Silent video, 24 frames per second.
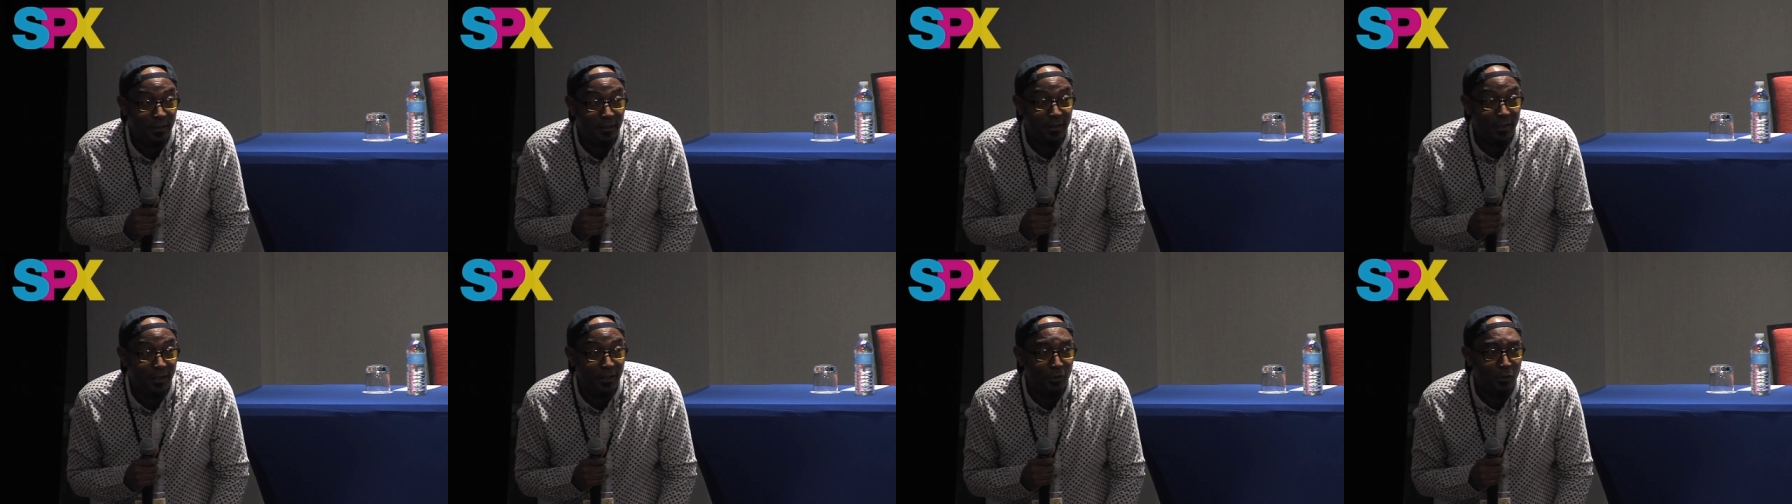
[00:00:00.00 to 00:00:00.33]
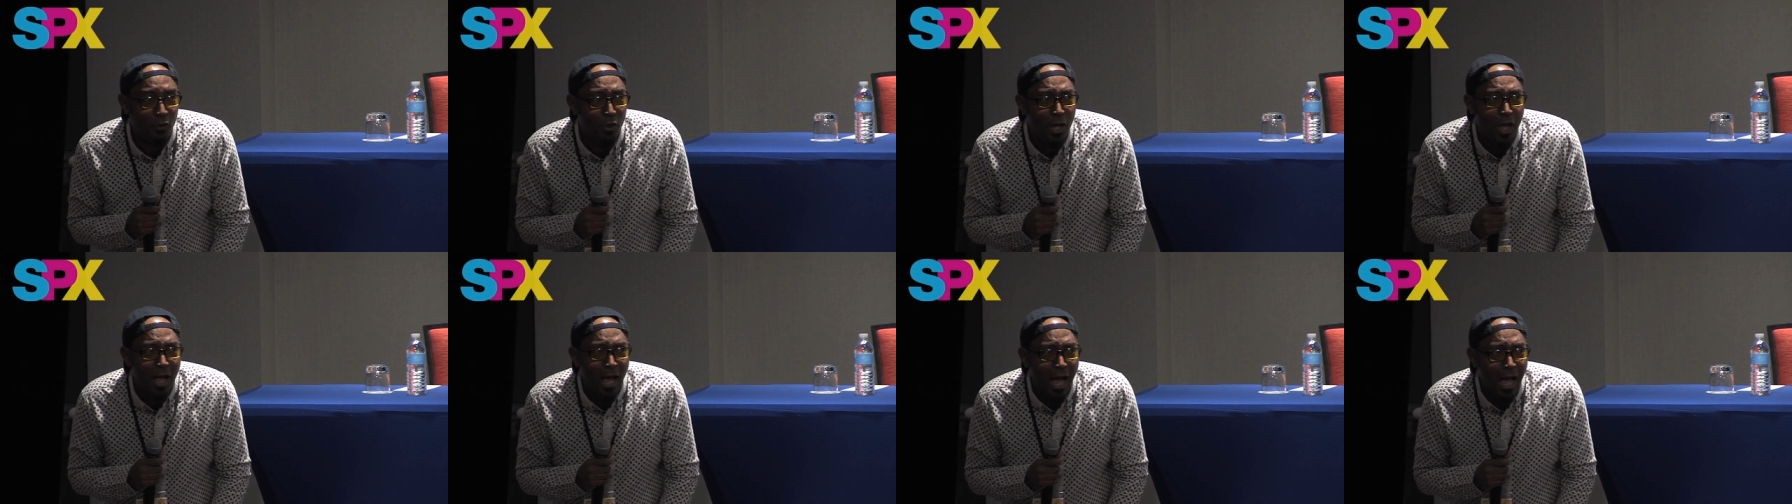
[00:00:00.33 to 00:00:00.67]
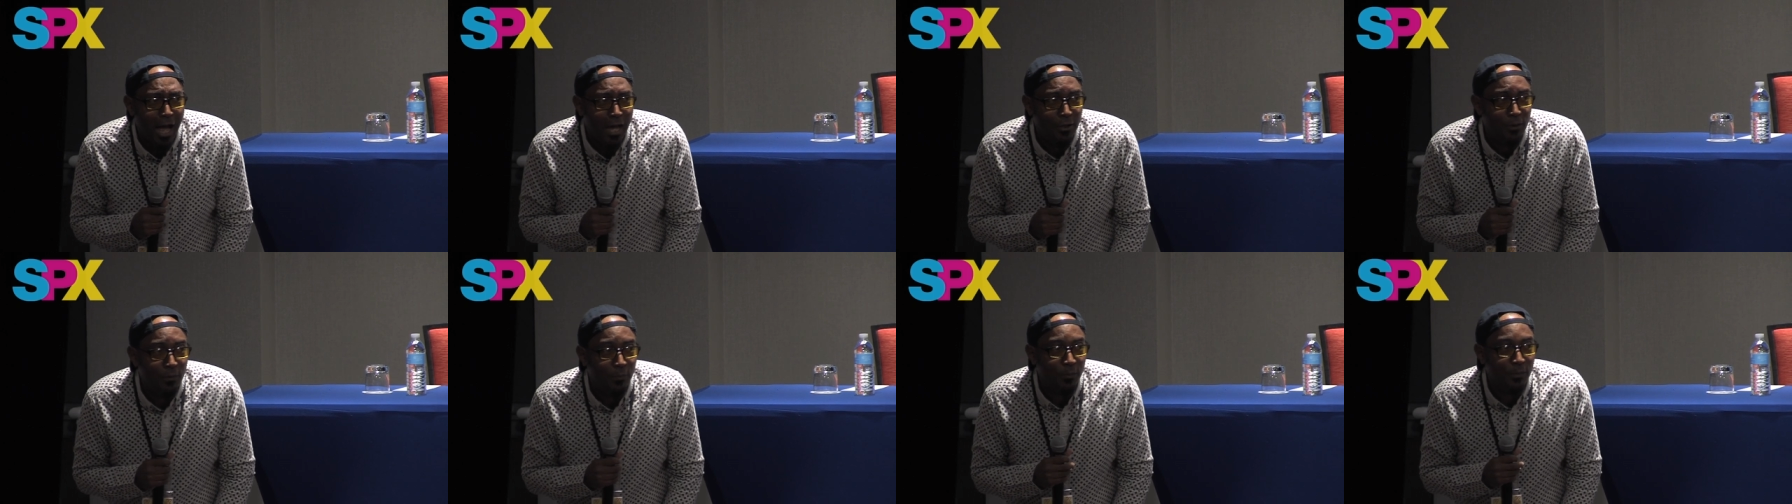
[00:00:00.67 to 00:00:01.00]
Like,
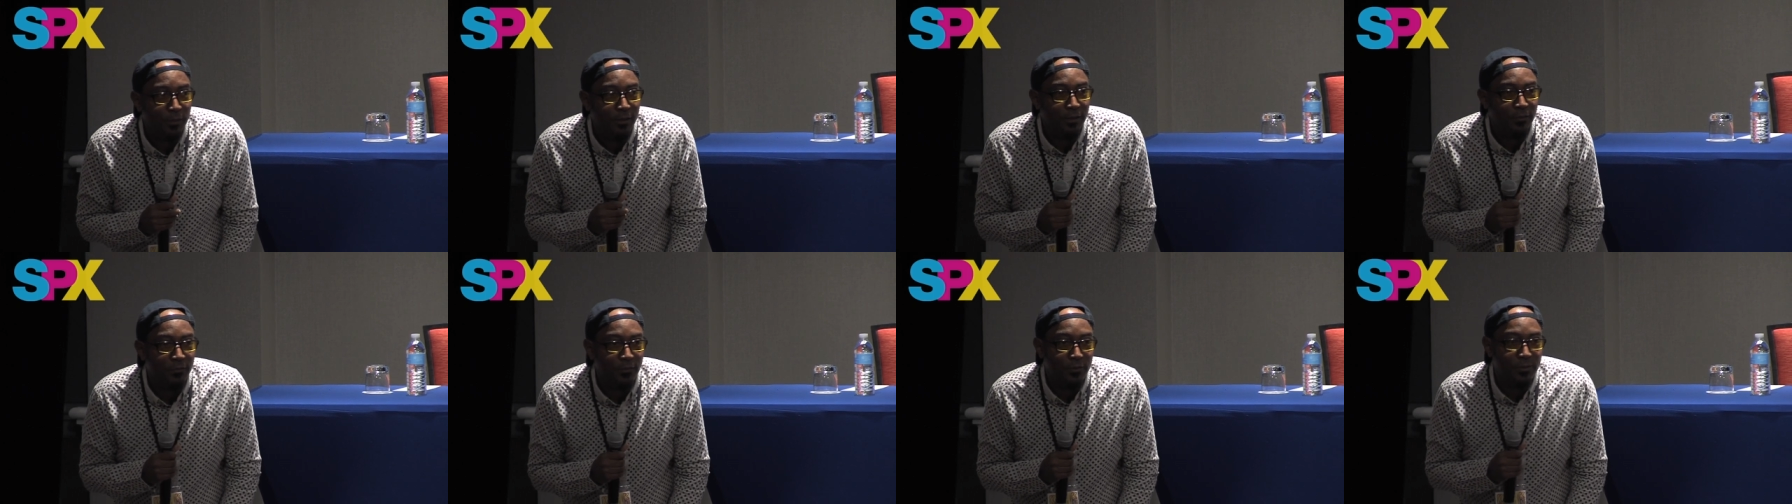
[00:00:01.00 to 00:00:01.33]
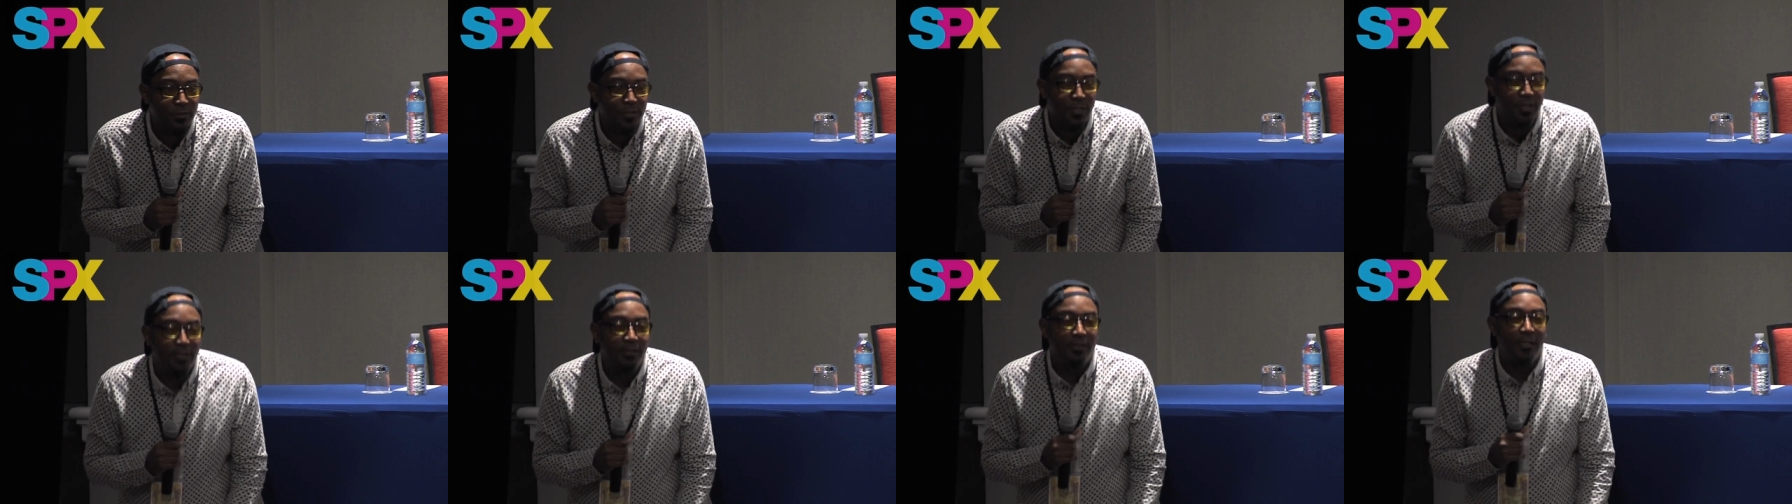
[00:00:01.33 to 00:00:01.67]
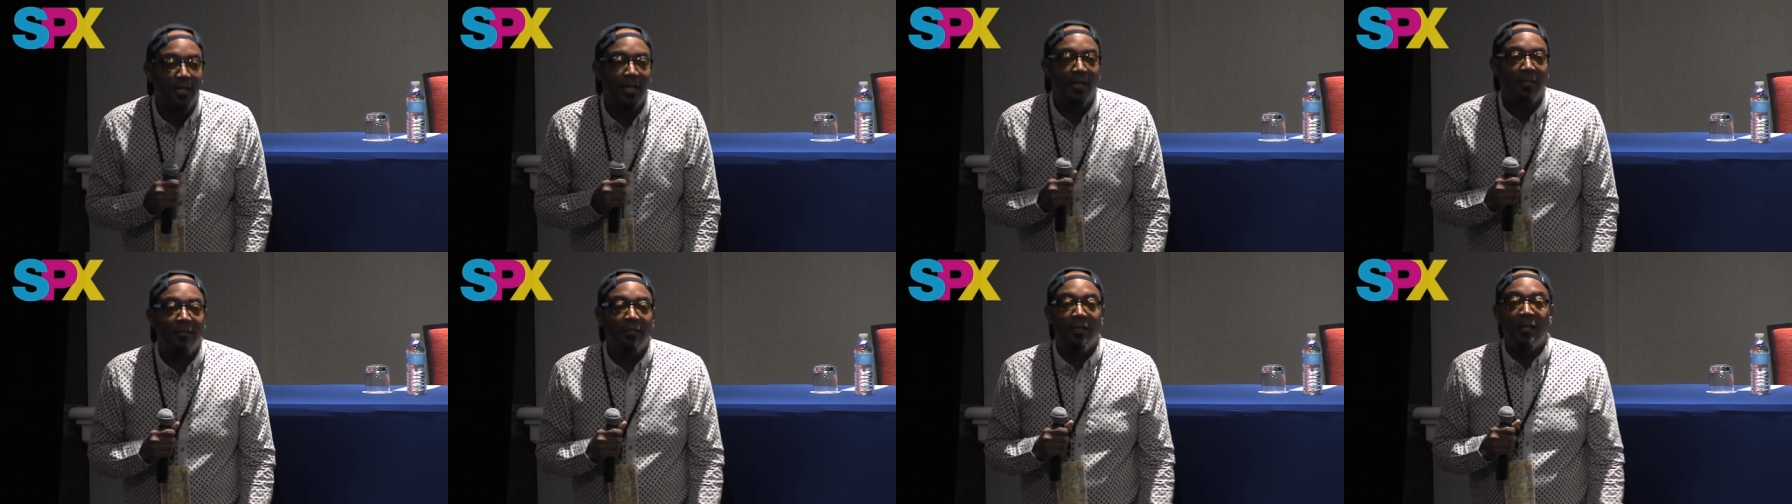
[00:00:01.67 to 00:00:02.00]
I don't believe you're saying
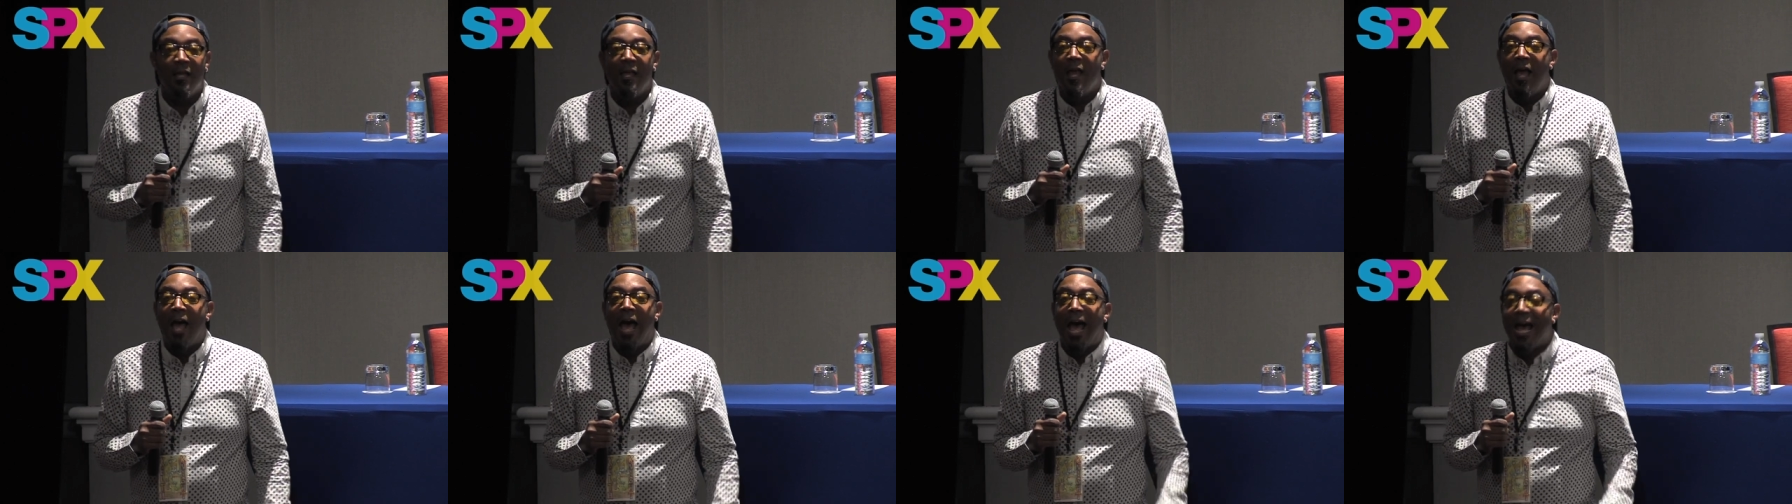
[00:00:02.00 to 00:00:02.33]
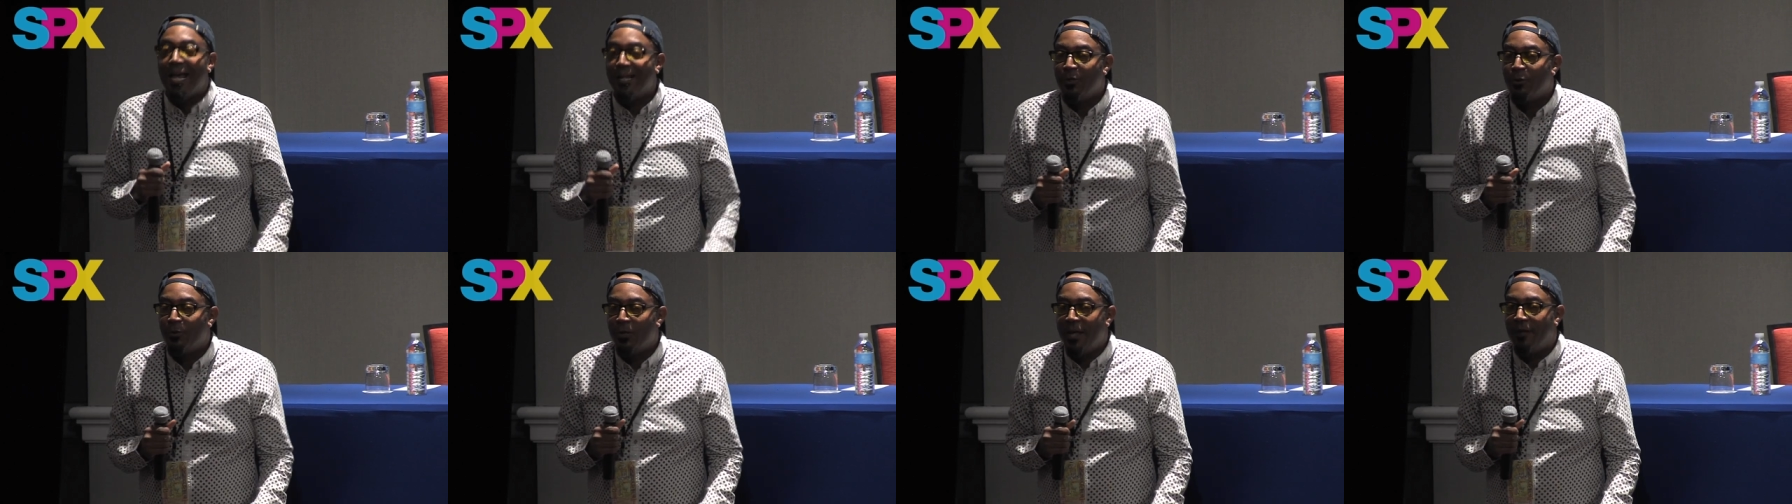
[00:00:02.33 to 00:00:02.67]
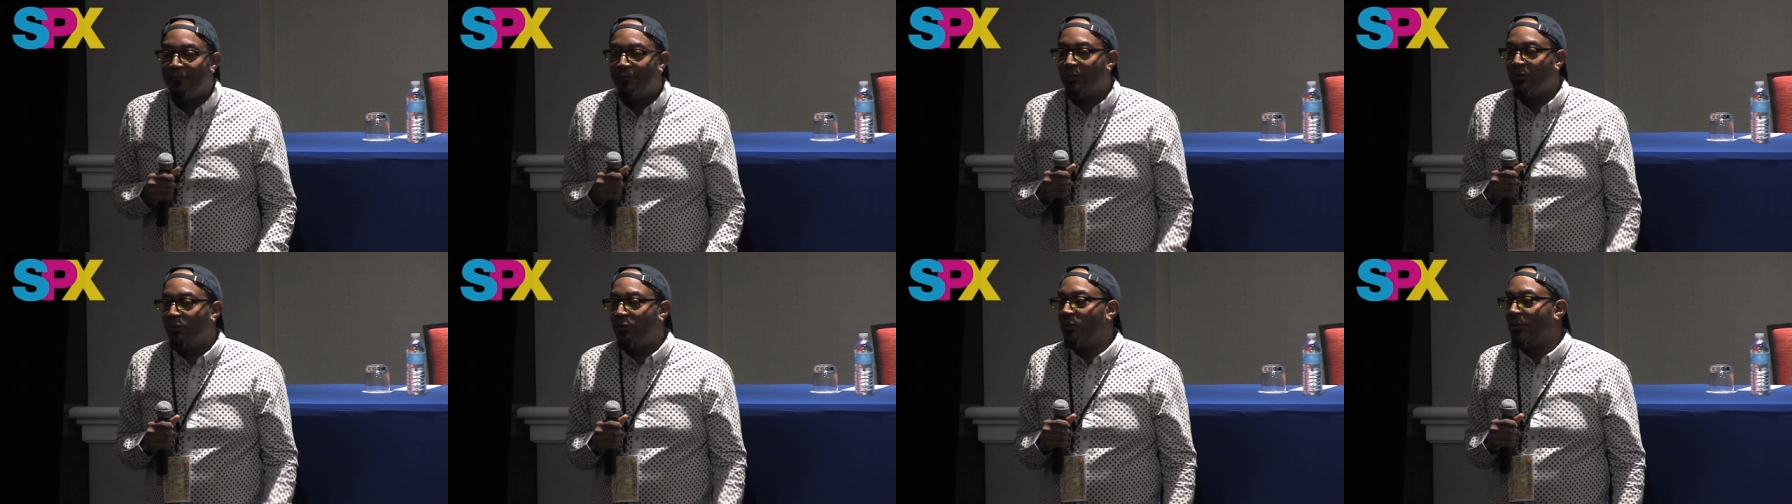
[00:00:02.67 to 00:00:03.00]
that. I don't
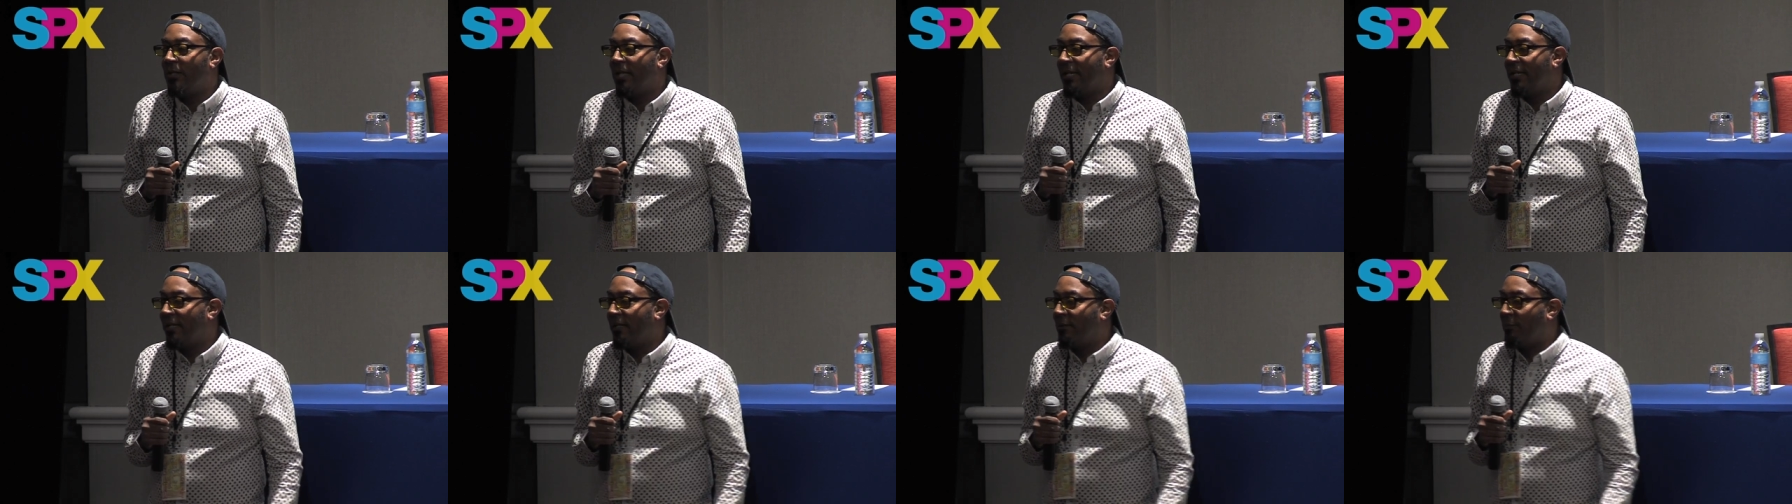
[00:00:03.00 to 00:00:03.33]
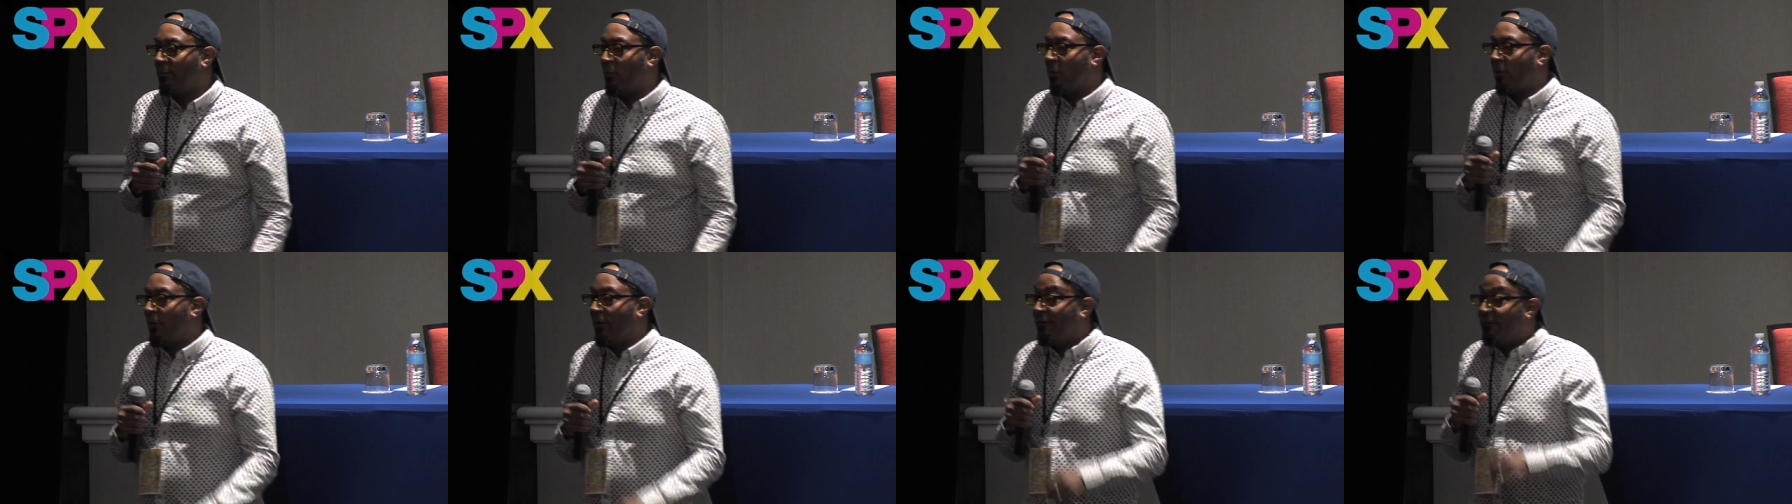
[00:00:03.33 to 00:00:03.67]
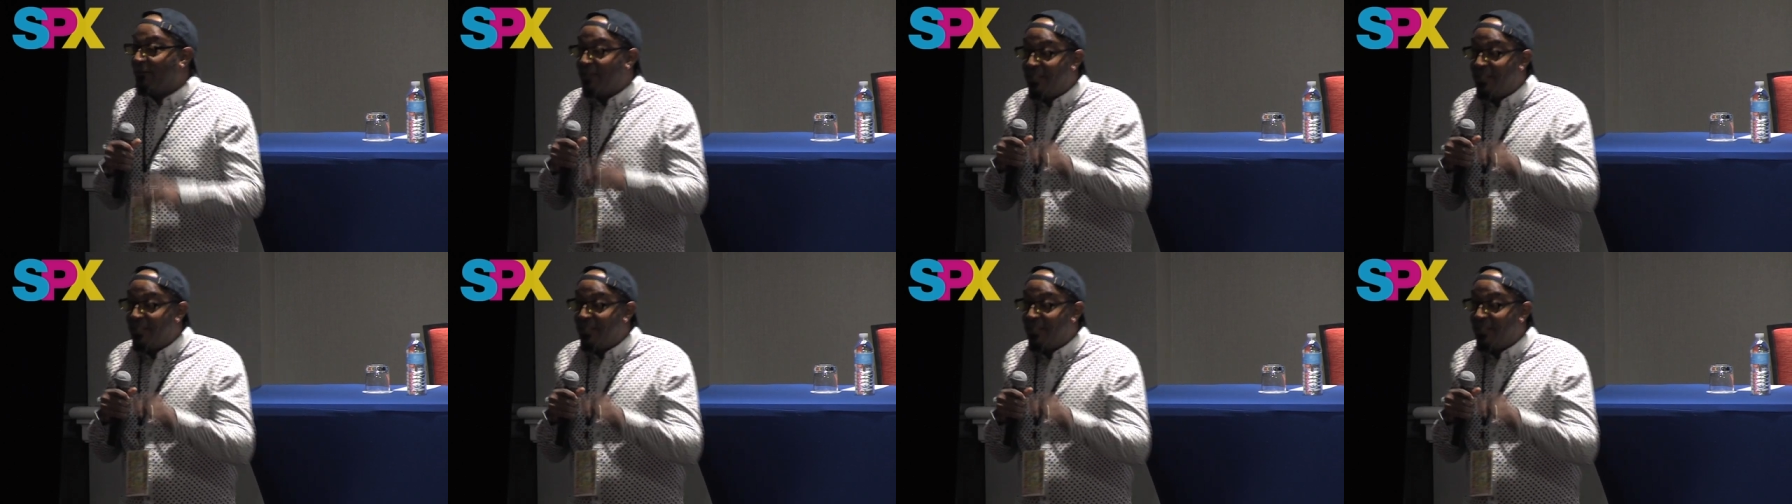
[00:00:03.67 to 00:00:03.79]
have to do that anymore. If